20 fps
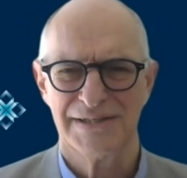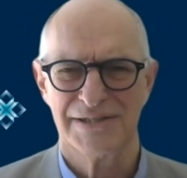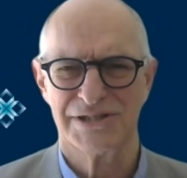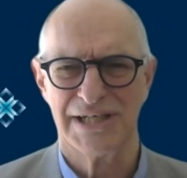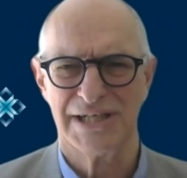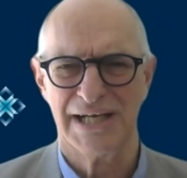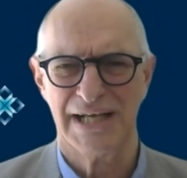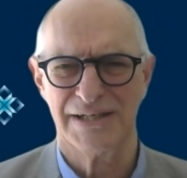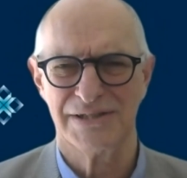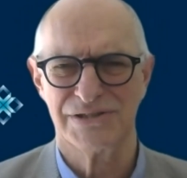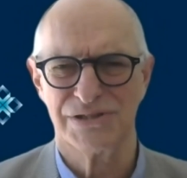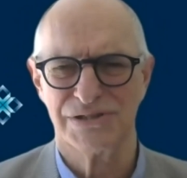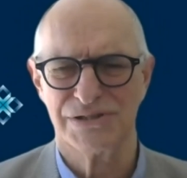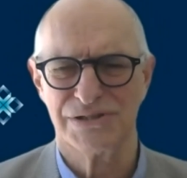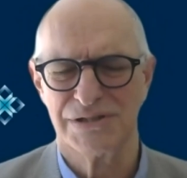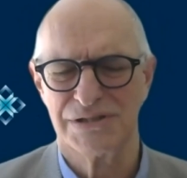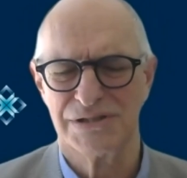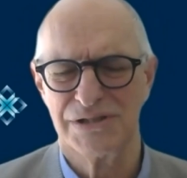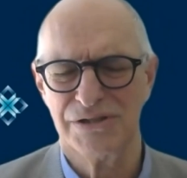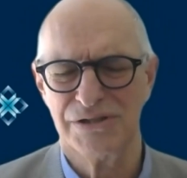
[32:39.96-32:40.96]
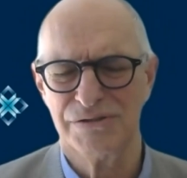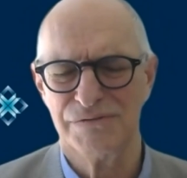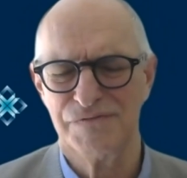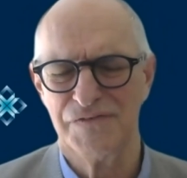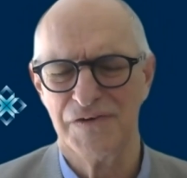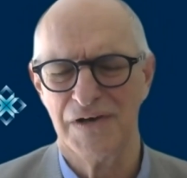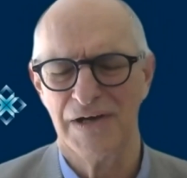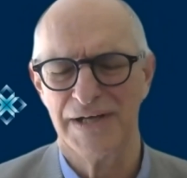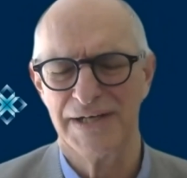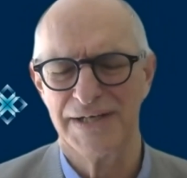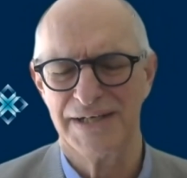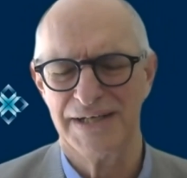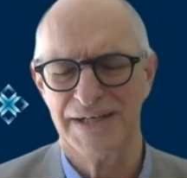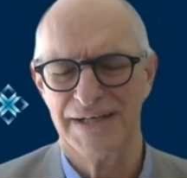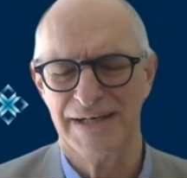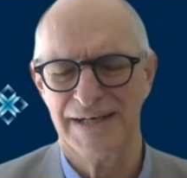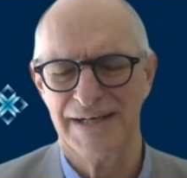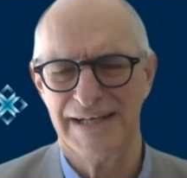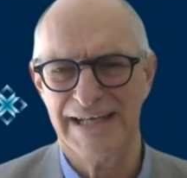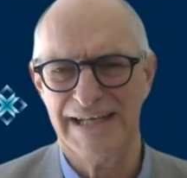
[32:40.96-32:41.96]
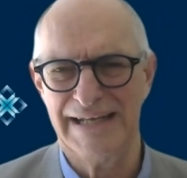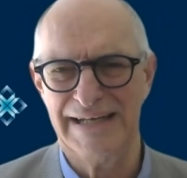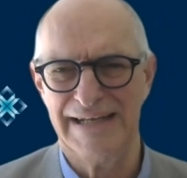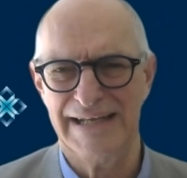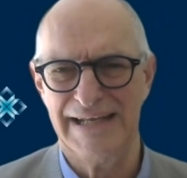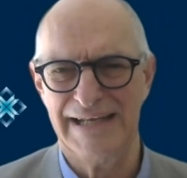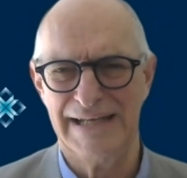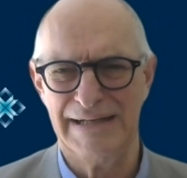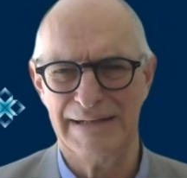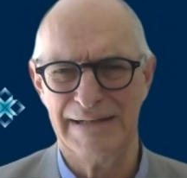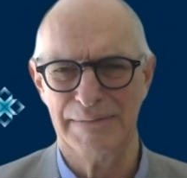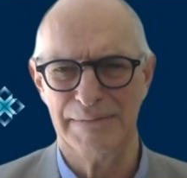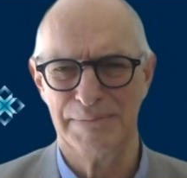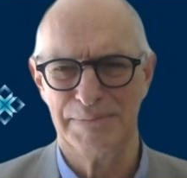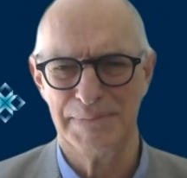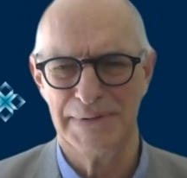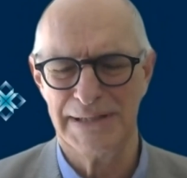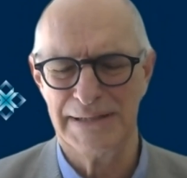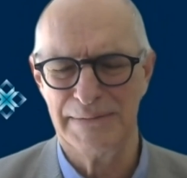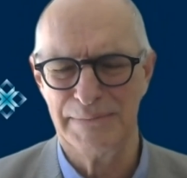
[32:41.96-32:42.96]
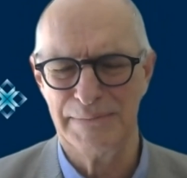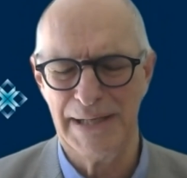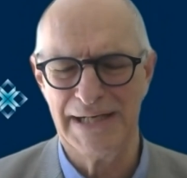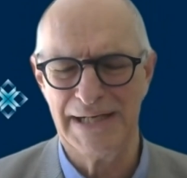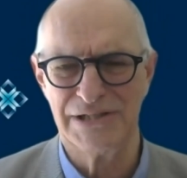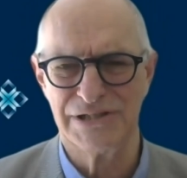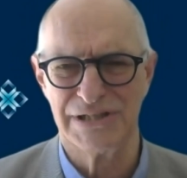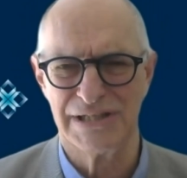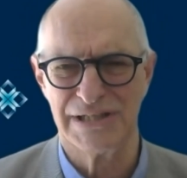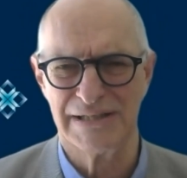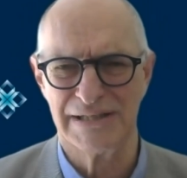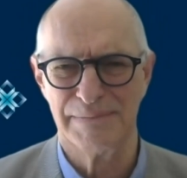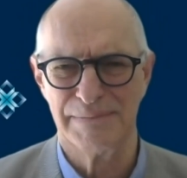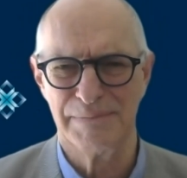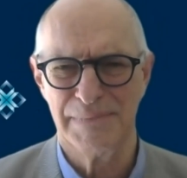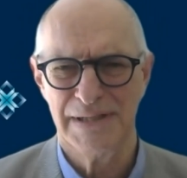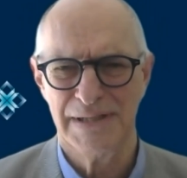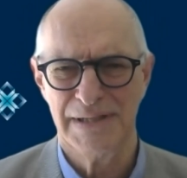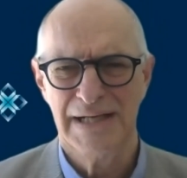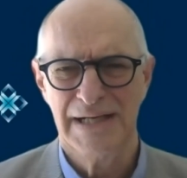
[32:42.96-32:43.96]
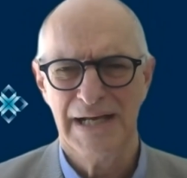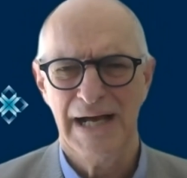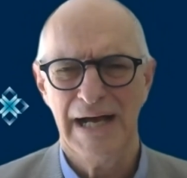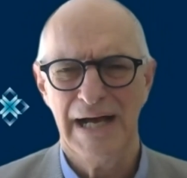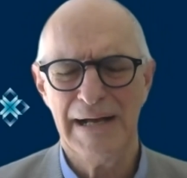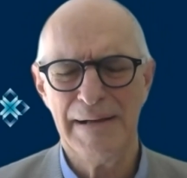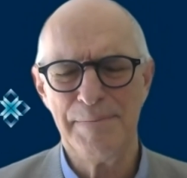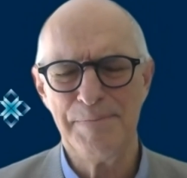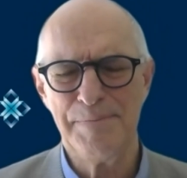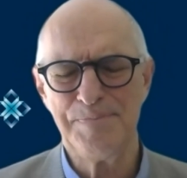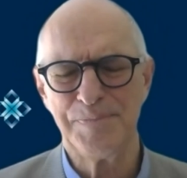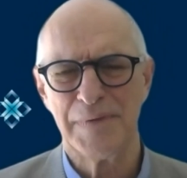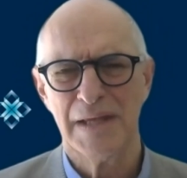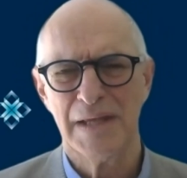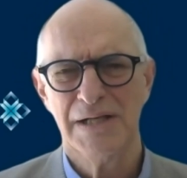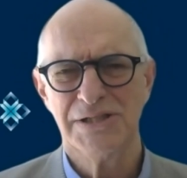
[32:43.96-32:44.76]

challenges that you find in managing them.